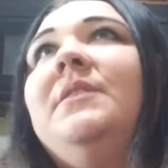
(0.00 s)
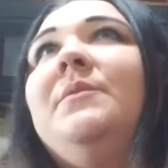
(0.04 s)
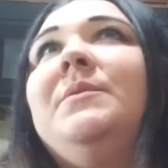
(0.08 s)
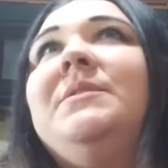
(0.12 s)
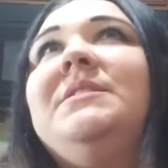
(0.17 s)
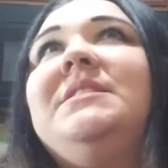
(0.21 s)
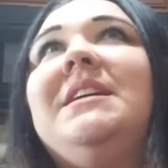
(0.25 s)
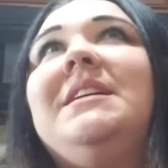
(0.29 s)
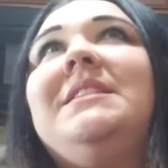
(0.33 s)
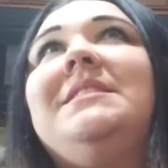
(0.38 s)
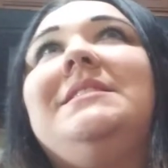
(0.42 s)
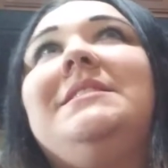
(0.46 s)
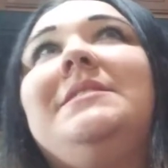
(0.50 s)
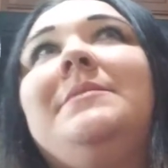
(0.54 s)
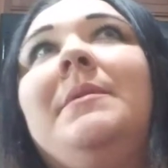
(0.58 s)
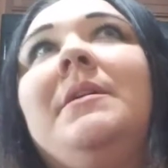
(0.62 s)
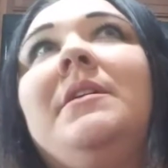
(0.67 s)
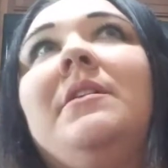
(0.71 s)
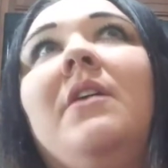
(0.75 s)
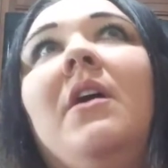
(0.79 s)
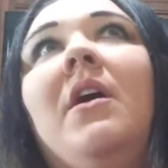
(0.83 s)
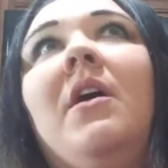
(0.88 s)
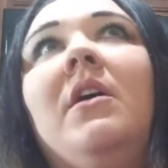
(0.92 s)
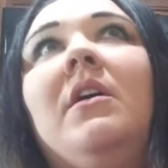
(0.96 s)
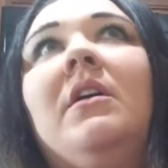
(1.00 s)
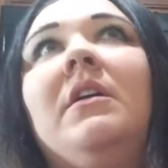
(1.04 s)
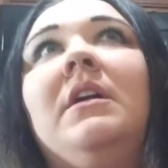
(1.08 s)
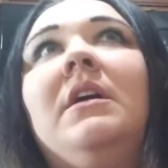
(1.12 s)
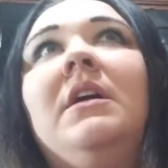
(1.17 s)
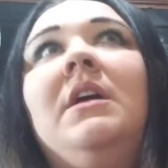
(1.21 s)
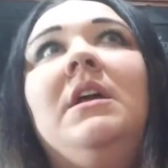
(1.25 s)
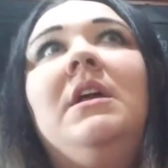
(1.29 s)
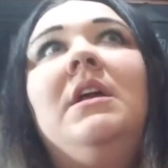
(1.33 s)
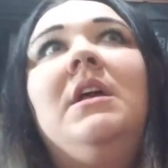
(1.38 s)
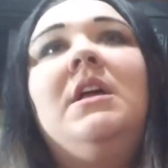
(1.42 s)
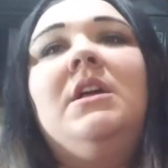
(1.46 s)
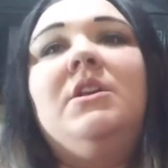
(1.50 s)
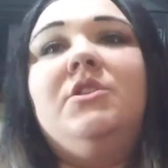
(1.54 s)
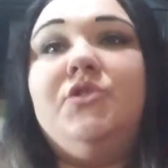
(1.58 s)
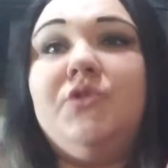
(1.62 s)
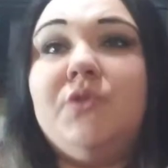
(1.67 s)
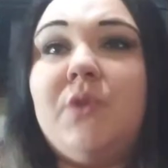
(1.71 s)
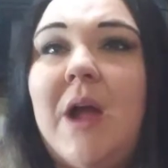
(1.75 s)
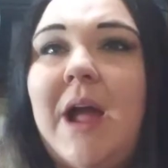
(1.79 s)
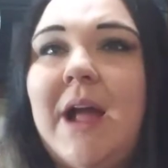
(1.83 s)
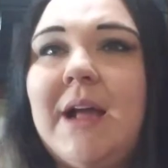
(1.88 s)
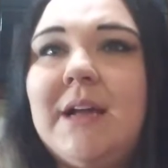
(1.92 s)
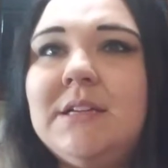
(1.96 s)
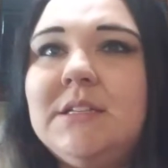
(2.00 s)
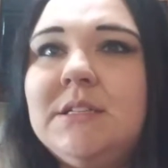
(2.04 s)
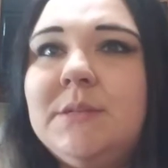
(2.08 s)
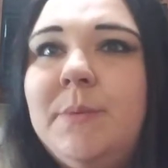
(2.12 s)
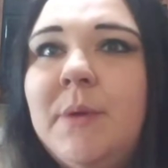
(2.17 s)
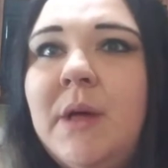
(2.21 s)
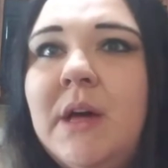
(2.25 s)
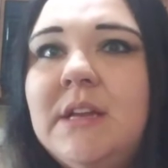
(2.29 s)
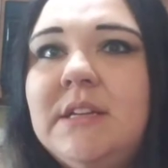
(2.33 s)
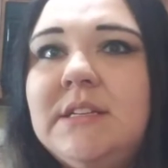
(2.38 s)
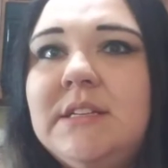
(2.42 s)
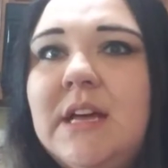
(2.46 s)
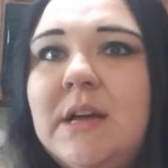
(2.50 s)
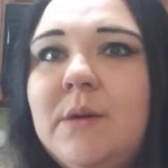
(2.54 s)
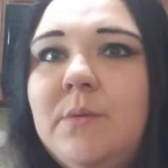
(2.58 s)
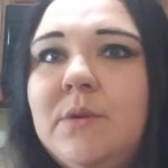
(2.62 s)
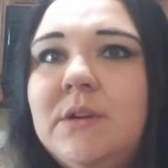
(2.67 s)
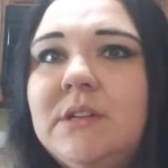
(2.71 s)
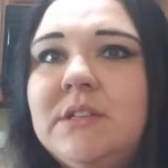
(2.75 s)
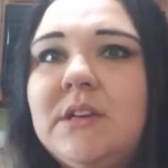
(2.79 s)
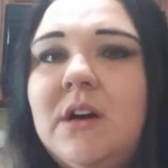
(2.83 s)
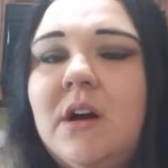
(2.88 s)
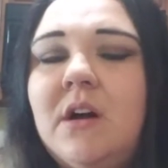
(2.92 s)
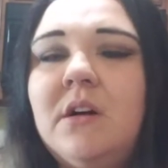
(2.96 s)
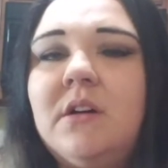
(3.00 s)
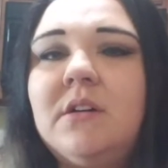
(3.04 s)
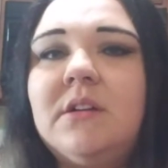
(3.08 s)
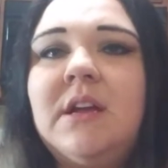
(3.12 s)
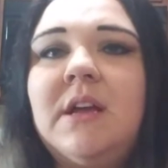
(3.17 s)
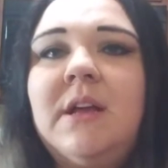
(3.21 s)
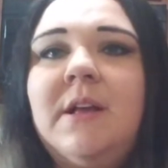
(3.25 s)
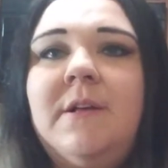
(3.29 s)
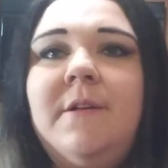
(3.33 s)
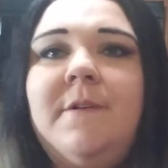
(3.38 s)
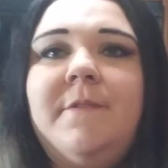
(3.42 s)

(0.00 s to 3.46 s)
what's that smell called dragon's blood is that what it's called